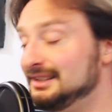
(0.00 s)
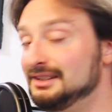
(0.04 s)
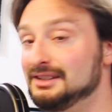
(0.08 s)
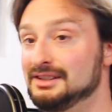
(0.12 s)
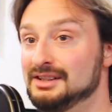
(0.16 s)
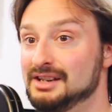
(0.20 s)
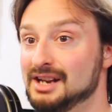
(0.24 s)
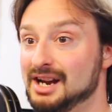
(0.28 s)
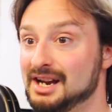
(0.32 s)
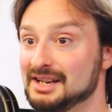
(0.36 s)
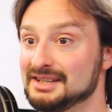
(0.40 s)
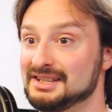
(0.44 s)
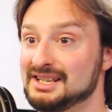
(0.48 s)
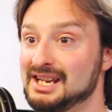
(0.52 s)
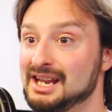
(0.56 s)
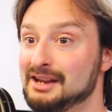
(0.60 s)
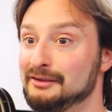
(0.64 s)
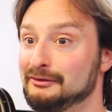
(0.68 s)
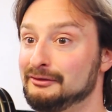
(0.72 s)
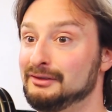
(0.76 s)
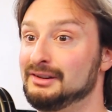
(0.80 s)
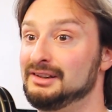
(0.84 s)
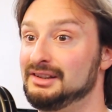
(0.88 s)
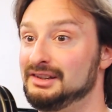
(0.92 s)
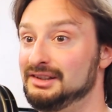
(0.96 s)
does
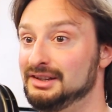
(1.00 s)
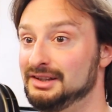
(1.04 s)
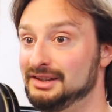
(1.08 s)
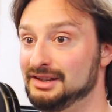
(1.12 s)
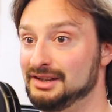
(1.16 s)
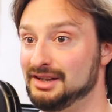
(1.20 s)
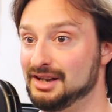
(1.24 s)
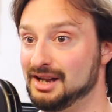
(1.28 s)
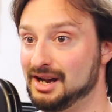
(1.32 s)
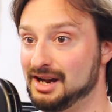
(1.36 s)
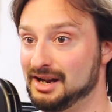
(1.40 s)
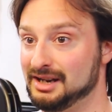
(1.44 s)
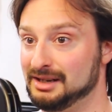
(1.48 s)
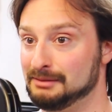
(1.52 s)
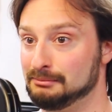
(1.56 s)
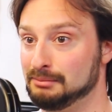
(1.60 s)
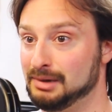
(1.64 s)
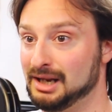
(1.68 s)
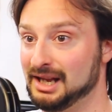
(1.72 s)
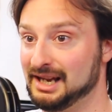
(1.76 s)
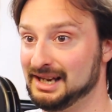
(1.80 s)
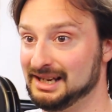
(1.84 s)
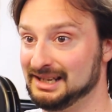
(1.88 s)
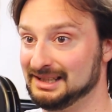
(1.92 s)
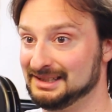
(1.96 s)
have 9
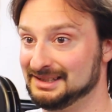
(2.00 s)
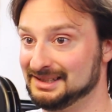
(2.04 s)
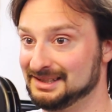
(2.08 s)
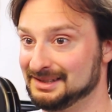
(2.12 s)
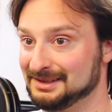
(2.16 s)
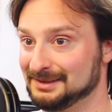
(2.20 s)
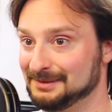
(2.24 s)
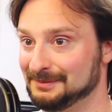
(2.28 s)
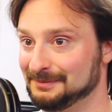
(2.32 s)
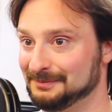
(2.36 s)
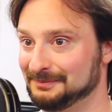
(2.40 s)
blades.